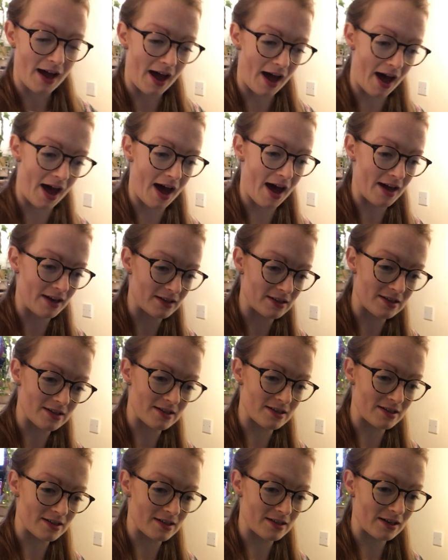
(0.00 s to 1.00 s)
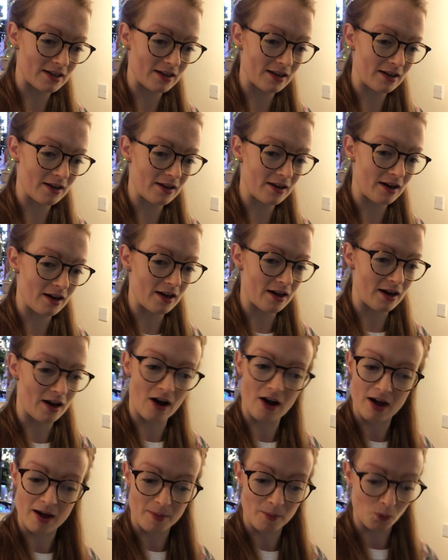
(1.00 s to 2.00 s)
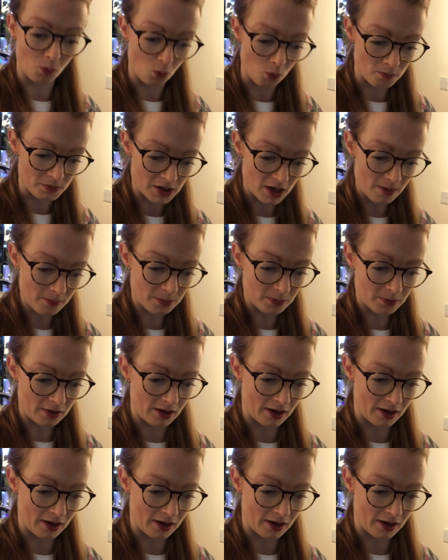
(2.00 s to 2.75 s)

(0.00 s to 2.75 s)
and I am warmed up.